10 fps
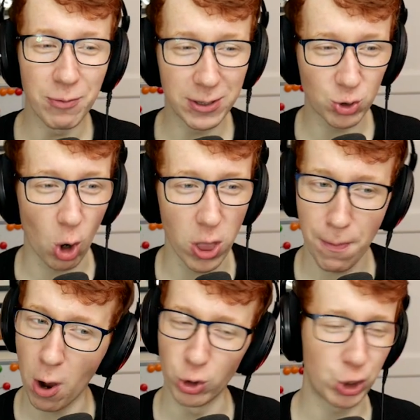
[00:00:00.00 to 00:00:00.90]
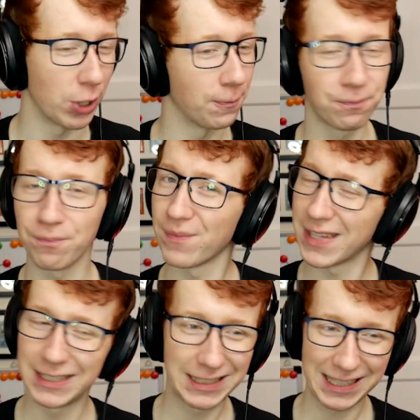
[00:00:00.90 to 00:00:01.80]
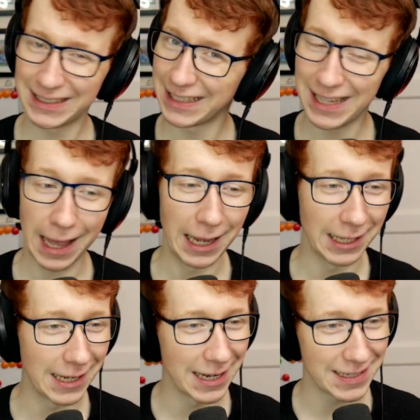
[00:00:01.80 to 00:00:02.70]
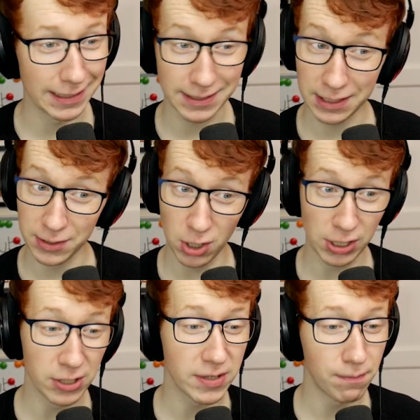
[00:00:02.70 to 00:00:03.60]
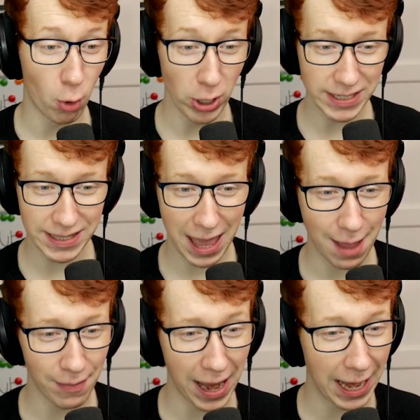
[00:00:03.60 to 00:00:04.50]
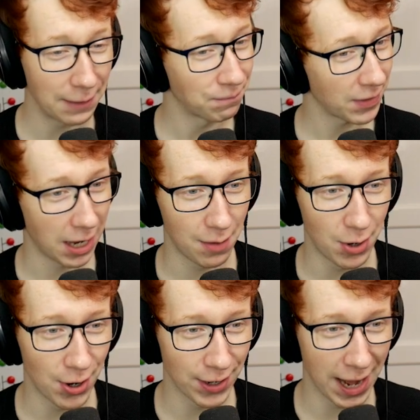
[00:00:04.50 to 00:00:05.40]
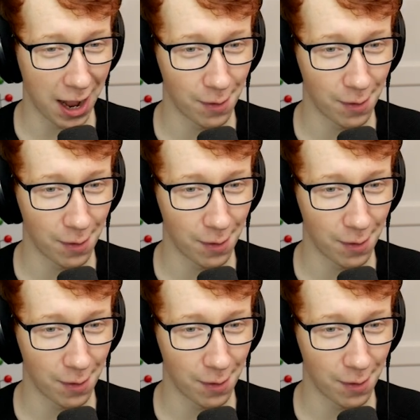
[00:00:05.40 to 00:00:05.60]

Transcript: withdraw the potion. Alex, that's gonna dock you some points there, mate. Come on now,